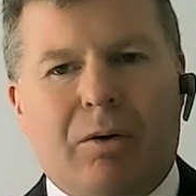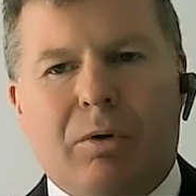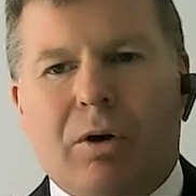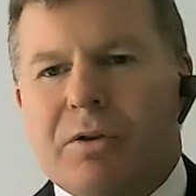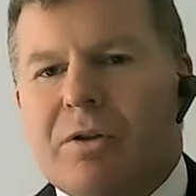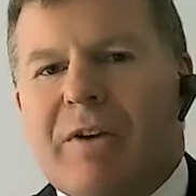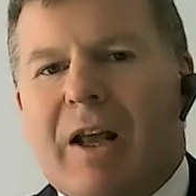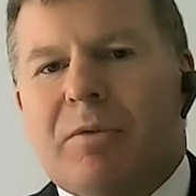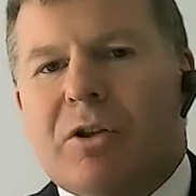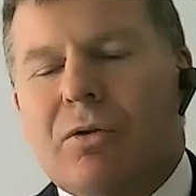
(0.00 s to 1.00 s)
We also
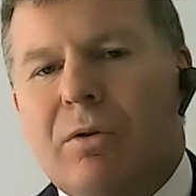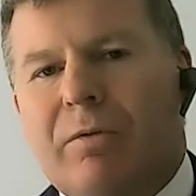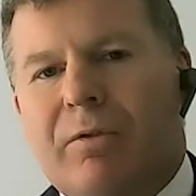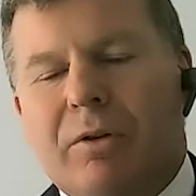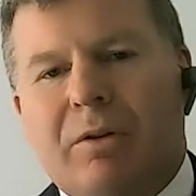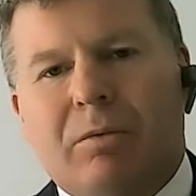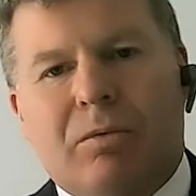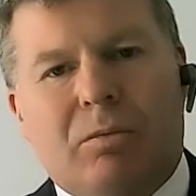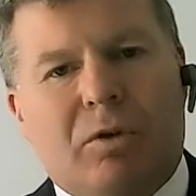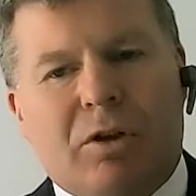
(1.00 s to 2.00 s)
developed a tool for
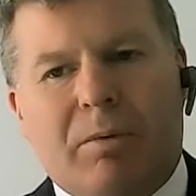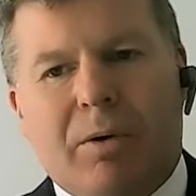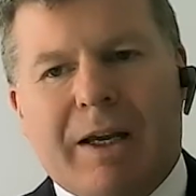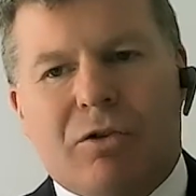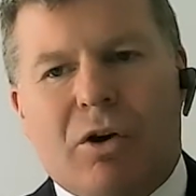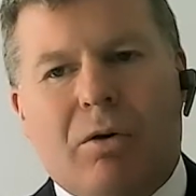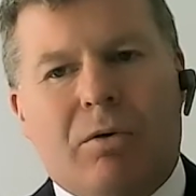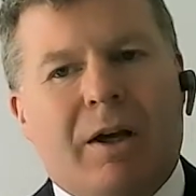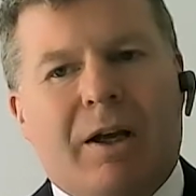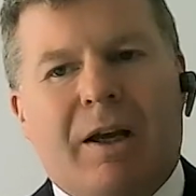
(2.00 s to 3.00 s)

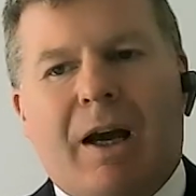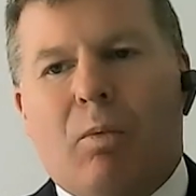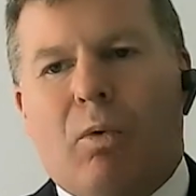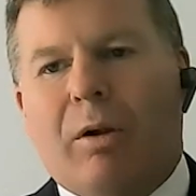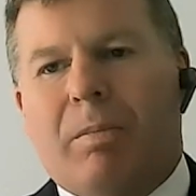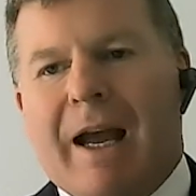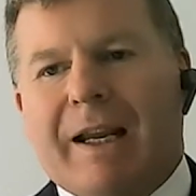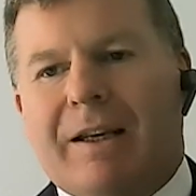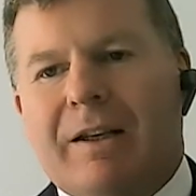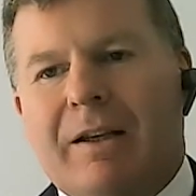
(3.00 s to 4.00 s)
WHO and World
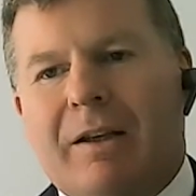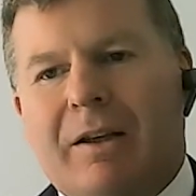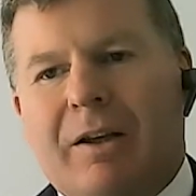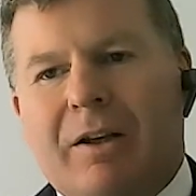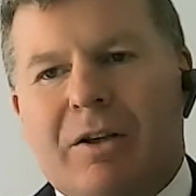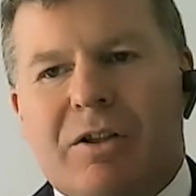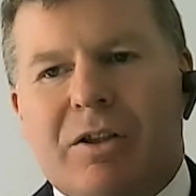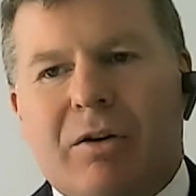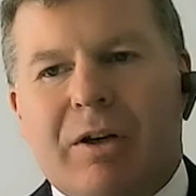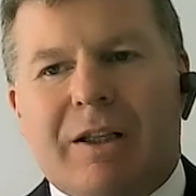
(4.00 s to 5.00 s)
Bank,
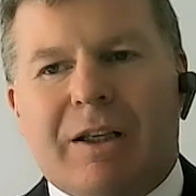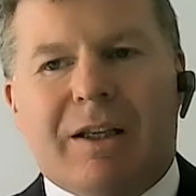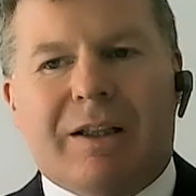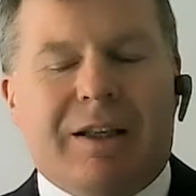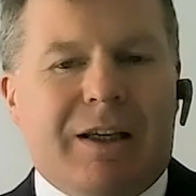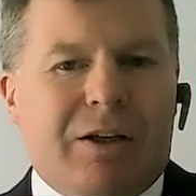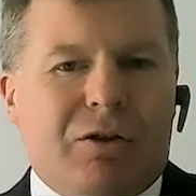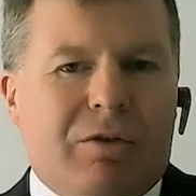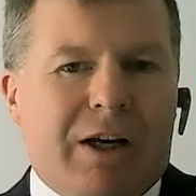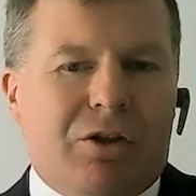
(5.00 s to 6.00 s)
considering the
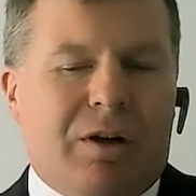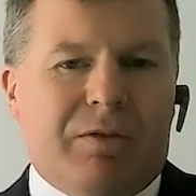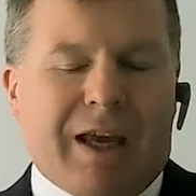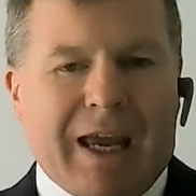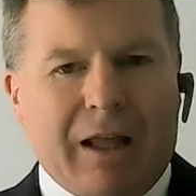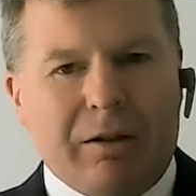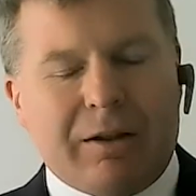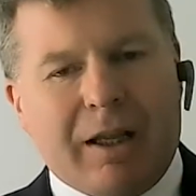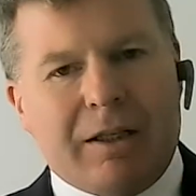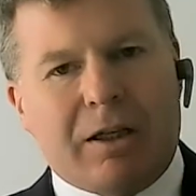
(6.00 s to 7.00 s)
integration of the health
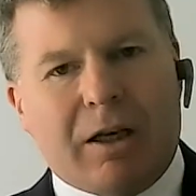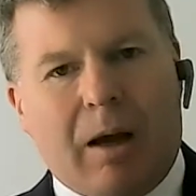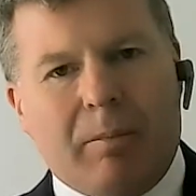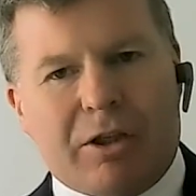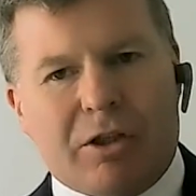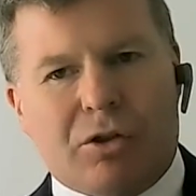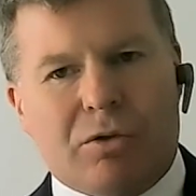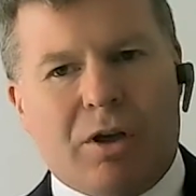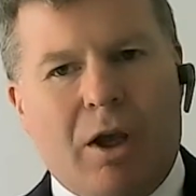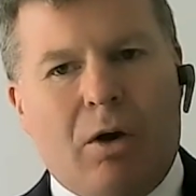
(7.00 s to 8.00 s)
and economic
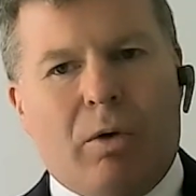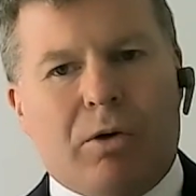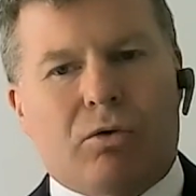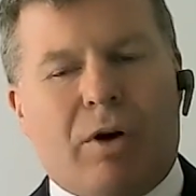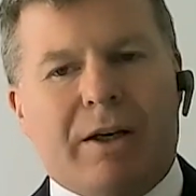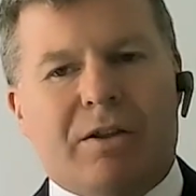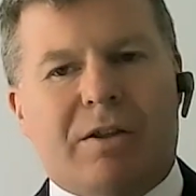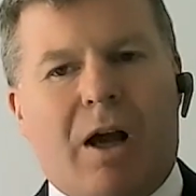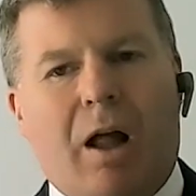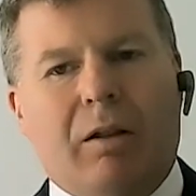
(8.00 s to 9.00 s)
issues when you're trying to
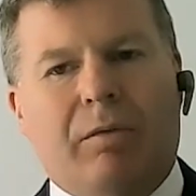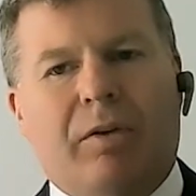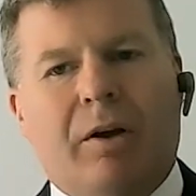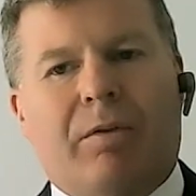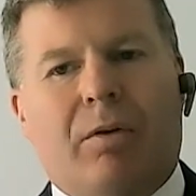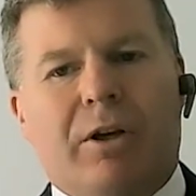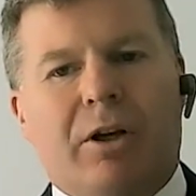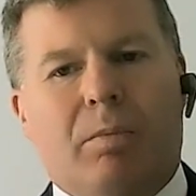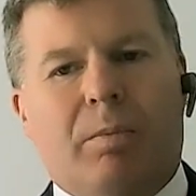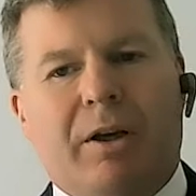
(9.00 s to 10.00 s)
solve for
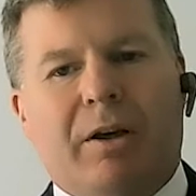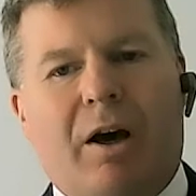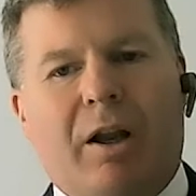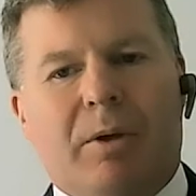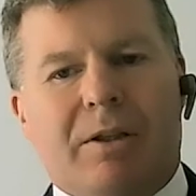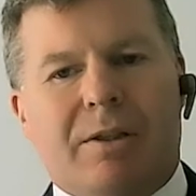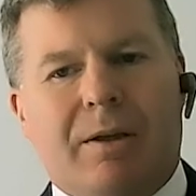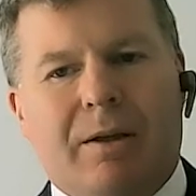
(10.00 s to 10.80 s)
reopening economies.